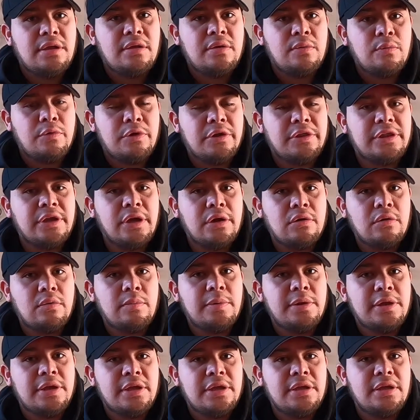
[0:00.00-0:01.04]
with
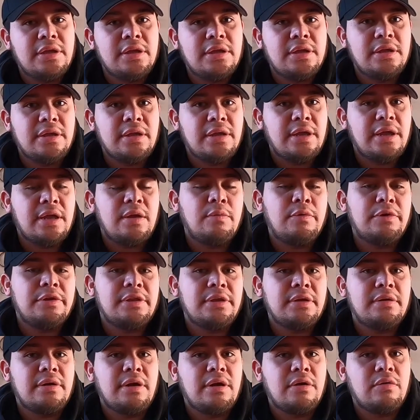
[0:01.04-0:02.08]
autopay, and
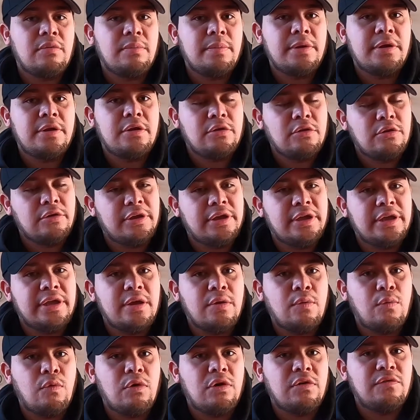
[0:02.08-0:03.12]
without autopay, you're looking at
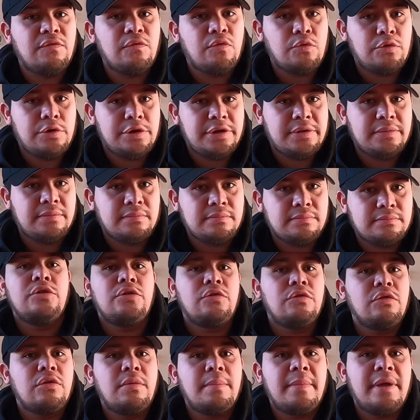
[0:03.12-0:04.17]
$140. If you
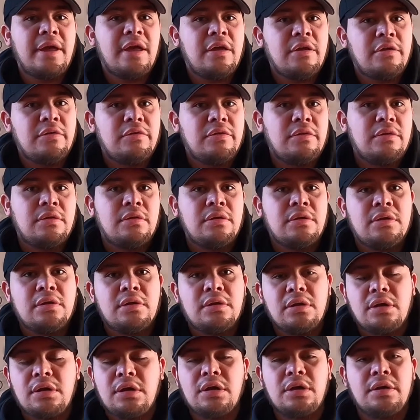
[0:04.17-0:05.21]
do the math,
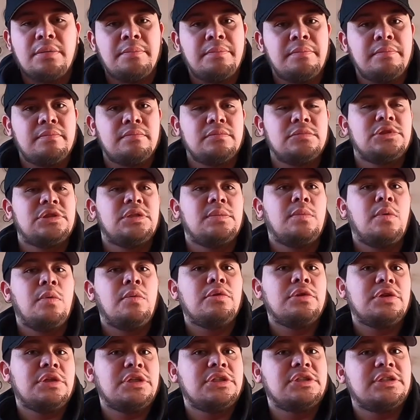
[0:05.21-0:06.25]

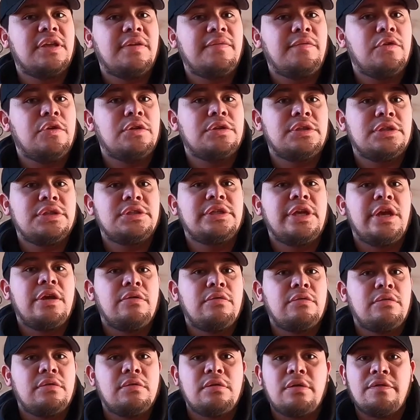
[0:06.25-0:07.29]
T-Mobile does give you a
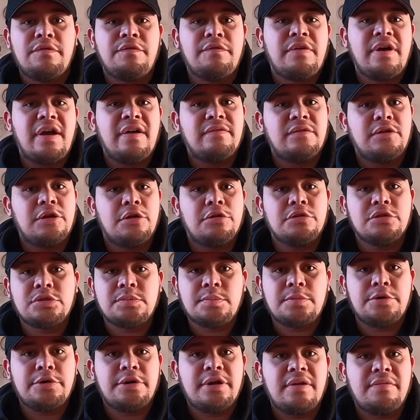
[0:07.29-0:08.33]
discount of $5
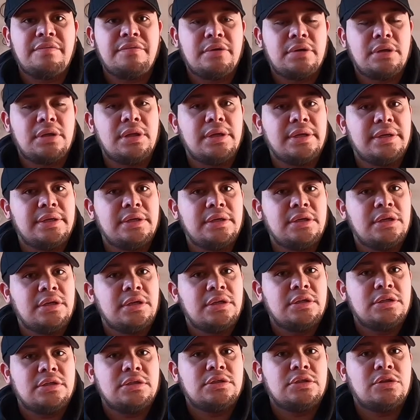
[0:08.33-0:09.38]
per every line.
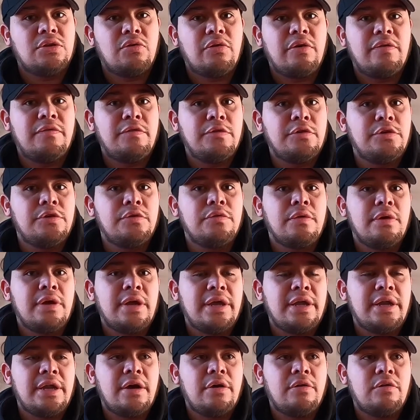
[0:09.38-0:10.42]
So if you do
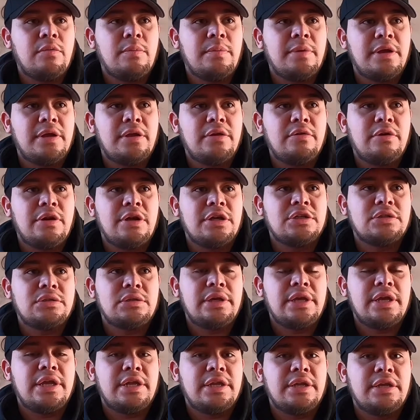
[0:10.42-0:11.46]
add autopay, you're actually
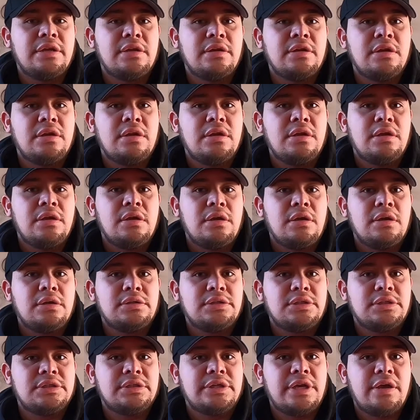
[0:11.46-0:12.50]
getting a
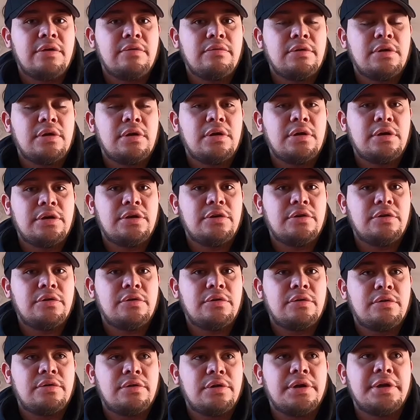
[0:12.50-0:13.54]
discount on
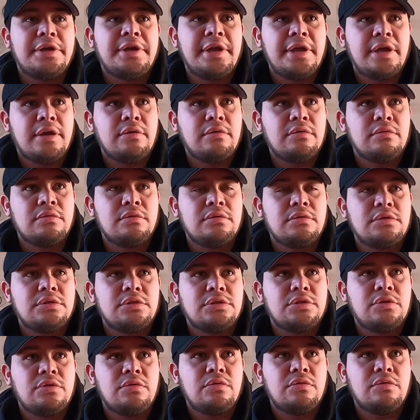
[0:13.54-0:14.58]
your account.
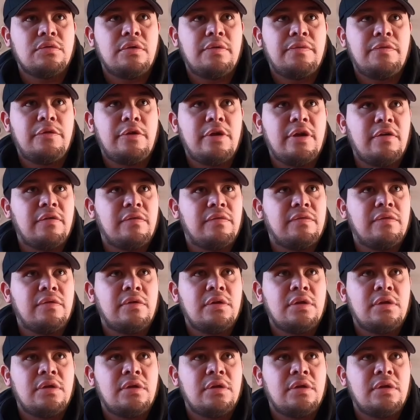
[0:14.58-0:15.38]
So if you have